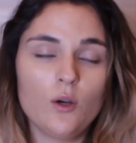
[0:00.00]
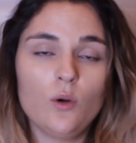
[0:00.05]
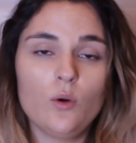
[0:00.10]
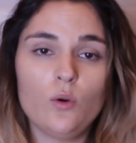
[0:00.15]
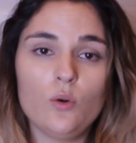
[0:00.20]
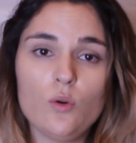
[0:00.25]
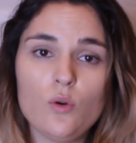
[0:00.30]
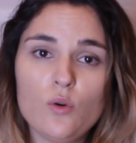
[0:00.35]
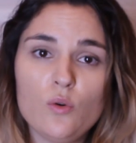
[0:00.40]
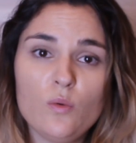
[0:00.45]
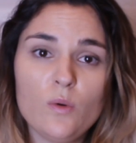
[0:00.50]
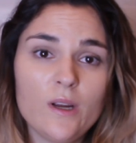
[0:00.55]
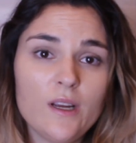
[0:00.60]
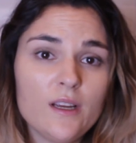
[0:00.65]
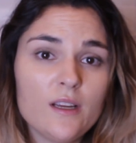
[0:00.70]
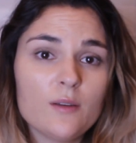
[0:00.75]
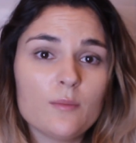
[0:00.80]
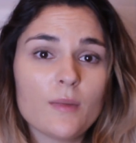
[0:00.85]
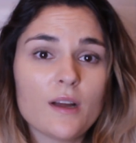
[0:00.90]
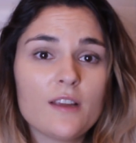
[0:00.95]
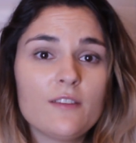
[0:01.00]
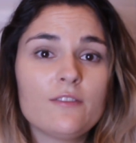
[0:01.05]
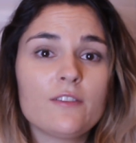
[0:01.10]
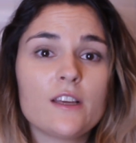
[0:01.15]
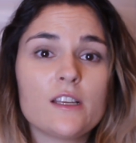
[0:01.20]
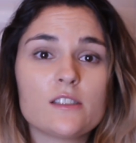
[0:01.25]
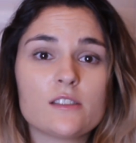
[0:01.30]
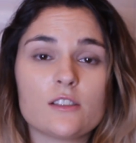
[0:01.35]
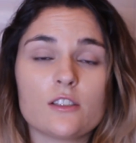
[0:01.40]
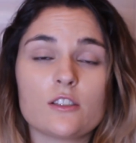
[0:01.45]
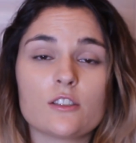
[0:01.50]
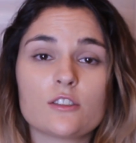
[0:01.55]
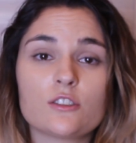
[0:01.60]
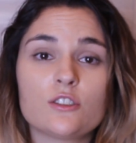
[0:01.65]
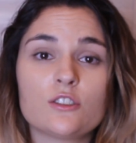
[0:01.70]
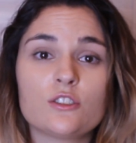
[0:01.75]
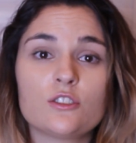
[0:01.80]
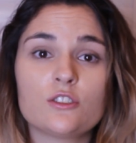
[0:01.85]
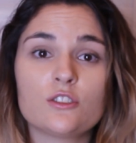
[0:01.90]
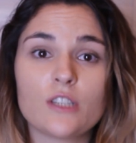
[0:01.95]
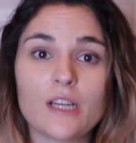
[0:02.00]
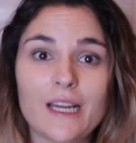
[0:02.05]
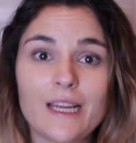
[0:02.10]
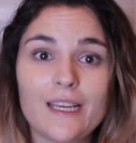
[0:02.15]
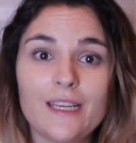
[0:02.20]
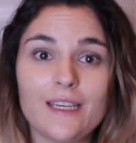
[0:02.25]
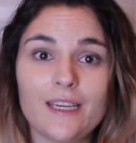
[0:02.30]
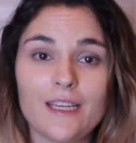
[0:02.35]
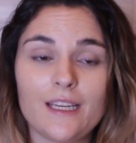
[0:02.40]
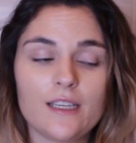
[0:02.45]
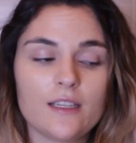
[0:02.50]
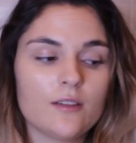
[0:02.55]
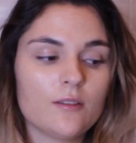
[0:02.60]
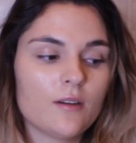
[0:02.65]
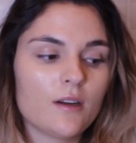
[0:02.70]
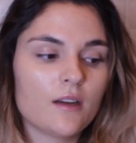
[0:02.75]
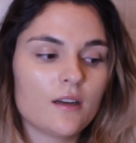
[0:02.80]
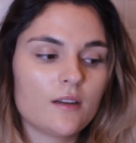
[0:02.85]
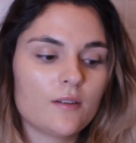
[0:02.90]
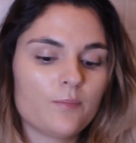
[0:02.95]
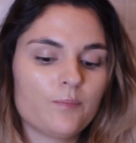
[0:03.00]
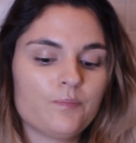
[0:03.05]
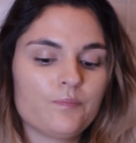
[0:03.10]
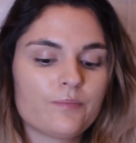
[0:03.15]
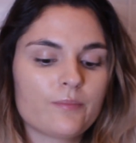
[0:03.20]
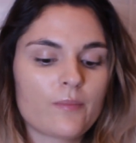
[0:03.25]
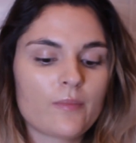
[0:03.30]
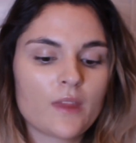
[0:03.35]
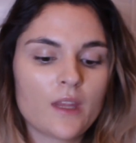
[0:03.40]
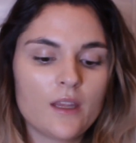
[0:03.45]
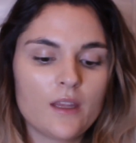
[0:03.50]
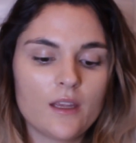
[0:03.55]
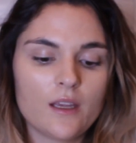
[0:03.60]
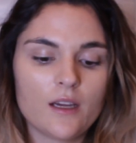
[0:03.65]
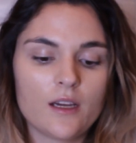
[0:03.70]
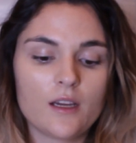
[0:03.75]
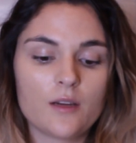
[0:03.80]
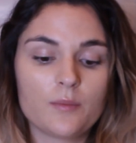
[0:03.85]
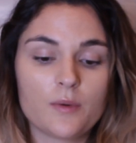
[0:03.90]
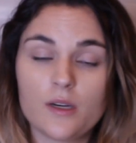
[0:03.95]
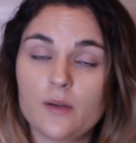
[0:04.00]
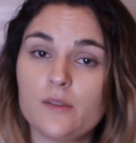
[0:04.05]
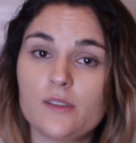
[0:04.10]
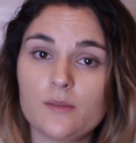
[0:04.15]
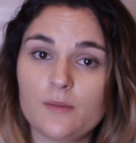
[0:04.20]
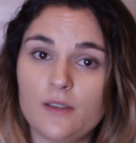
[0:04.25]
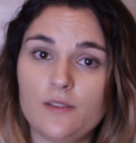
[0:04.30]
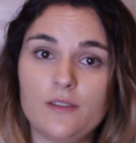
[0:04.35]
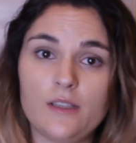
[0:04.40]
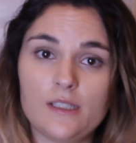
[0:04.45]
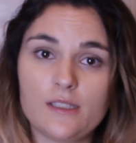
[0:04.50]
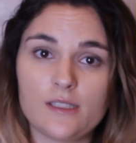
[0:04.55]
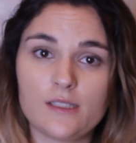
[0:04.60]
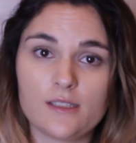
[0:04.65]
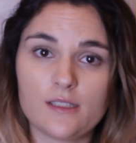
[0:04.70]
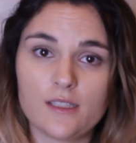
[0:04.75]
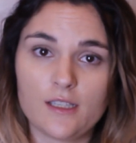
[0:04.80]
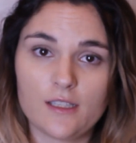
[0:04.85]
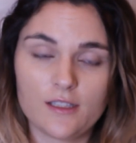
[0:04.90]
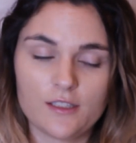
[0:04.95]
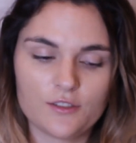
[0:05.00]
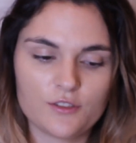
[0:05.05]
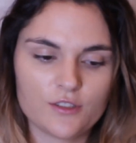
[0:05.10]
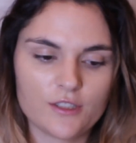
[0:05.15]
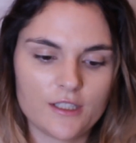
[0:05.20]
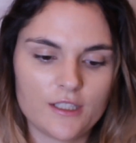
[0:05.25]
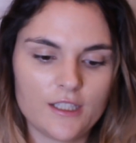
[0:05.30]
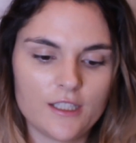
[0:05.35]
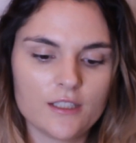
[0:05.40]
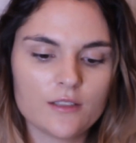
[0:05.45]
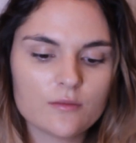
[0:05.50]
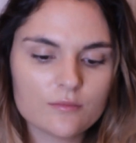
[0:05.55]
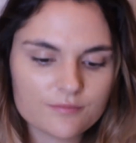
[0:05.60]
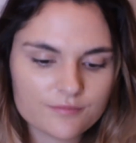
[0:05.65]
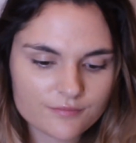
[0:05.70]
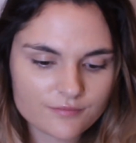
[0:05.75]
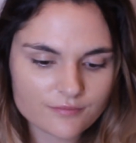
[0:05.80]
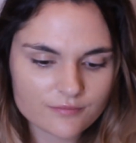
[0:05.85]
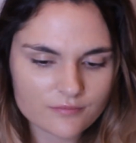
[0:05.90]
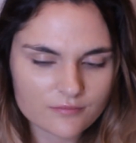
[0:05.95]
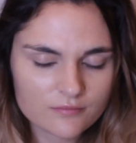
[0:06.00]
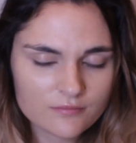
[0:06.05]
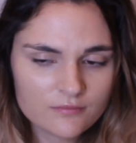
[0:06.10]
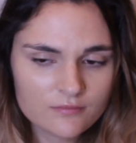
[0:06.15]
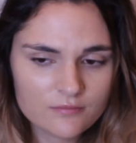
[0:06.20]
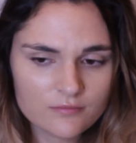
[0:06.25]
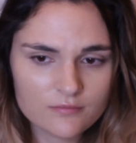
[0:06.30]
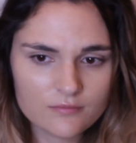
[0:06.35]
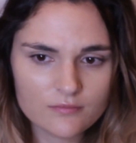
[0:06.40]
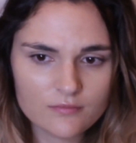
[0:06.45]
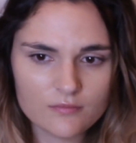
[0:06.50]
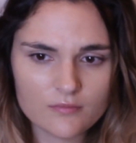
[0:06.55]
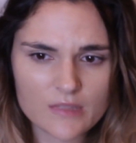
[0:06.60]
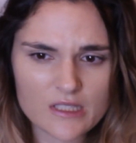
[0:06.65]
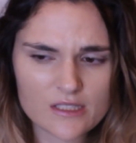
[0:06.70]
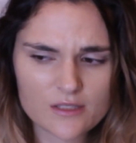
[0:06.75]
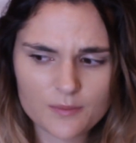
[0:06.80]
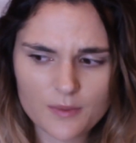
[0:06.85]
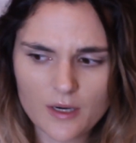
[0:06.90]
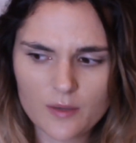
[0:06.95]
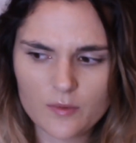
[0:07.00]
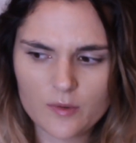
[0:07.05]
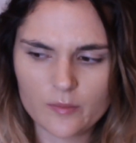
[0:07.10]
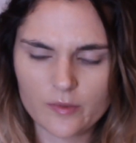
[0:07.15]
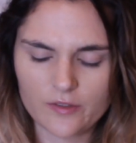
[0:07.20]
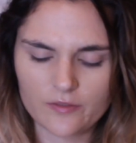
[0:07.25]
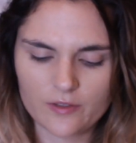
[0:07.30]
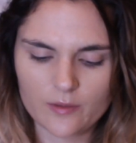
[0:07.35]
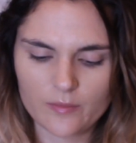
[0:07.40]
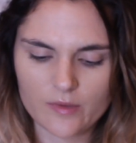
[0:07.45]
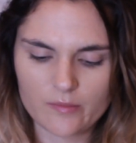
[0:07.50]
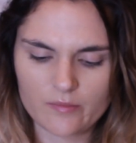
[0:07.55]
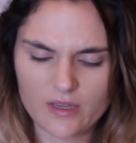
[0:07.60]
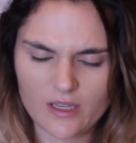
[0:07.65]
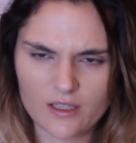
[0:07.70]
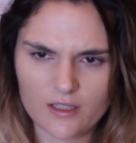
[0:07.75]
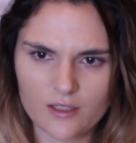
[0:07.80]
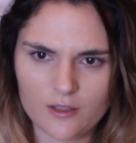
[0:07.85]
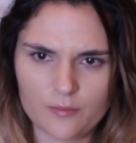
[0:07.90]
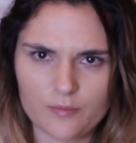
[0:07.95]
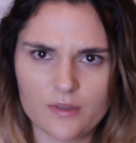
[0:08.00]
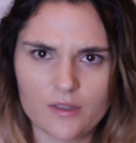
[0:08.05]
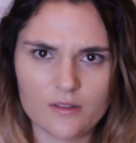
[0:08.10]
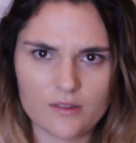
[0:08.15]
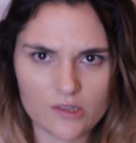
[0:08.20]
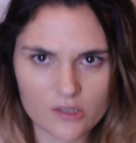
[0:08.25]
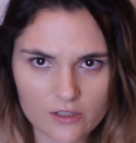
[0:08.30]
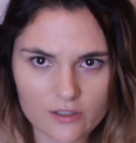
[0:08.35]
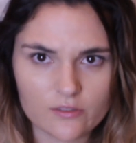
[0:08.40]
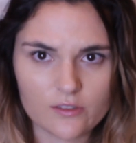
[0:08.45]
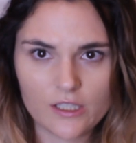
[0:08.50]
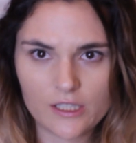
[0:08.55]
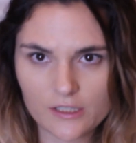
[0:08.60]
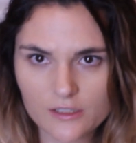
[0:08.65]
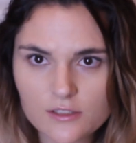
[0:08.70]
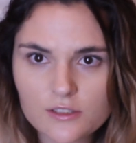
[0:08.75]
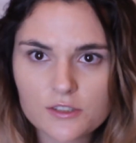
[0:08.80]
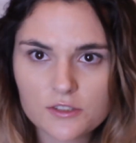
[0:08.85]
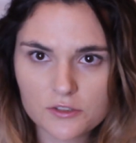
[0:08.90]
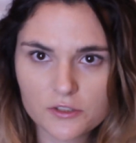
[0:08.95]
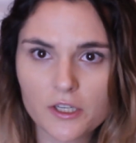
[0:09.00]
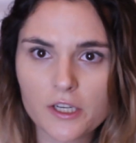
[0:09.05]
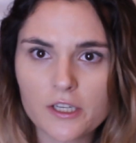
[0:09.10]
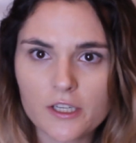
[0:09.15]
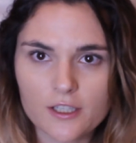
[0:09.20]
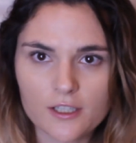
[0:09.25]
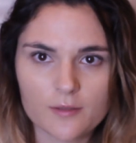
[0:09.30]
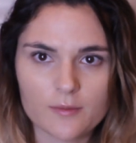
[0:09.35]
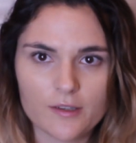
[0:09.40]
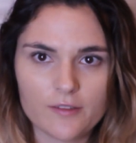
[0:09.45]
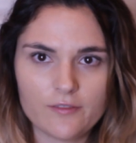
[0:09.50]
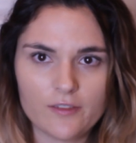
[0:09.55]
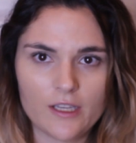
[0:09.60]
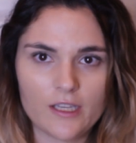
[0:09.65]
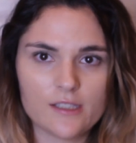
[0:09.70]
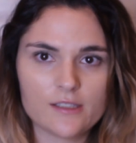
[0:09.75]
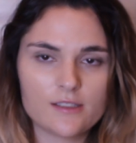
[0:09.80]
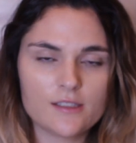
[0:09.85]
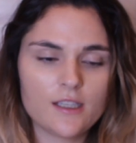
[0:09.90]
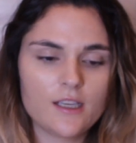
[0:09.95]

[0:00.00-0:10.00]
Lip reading: Whoo-wee, my face looks shiny. I promise my face is not this shiny. It's probably from the makeup and the lights shining on my face.